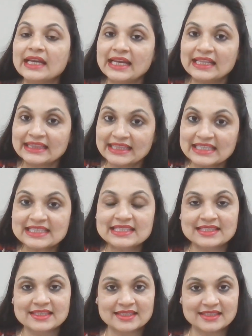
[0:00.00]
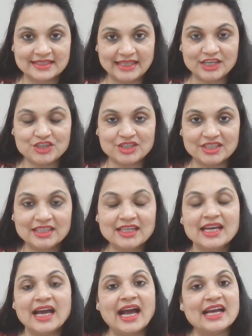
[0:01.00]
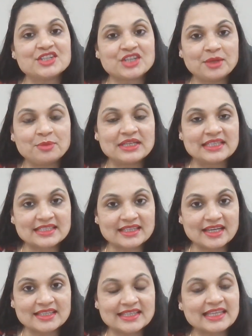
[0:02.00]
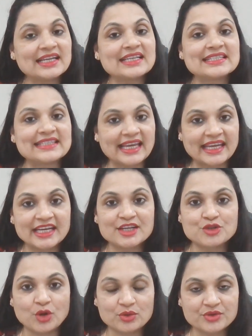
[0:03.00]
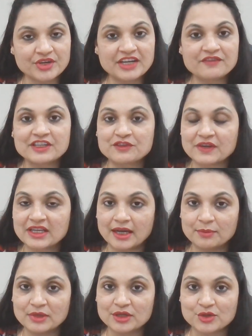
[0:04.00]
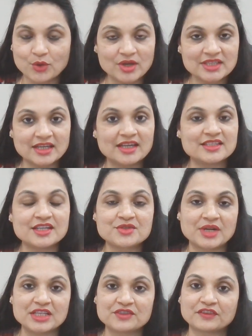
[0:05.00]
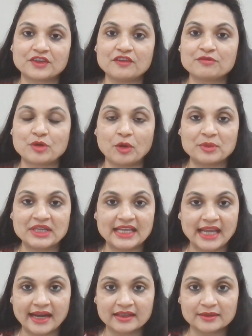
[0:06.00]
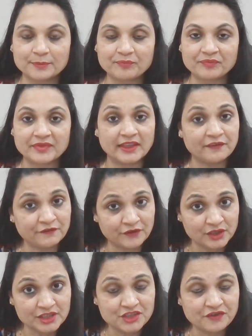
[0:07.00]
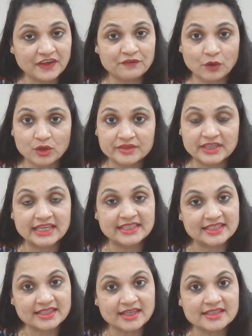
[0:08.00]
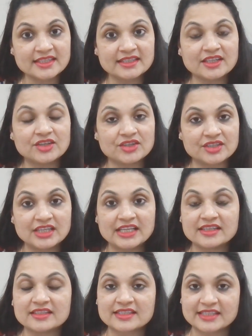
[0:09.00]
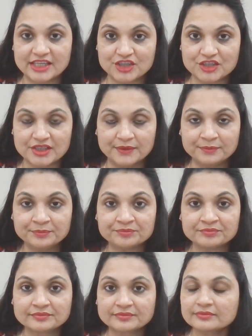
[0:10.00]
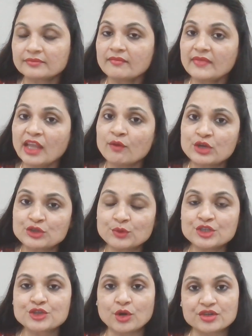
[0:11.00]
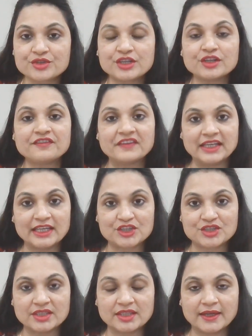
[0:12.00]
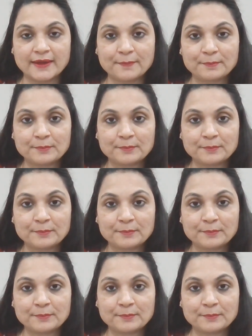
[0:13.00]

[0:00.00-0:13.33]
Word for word: In this session, I shall be discussing a second doctrine which we come across under Transfer of Property Act. The first we've already discussed in the earlier session, which was doctrine of election.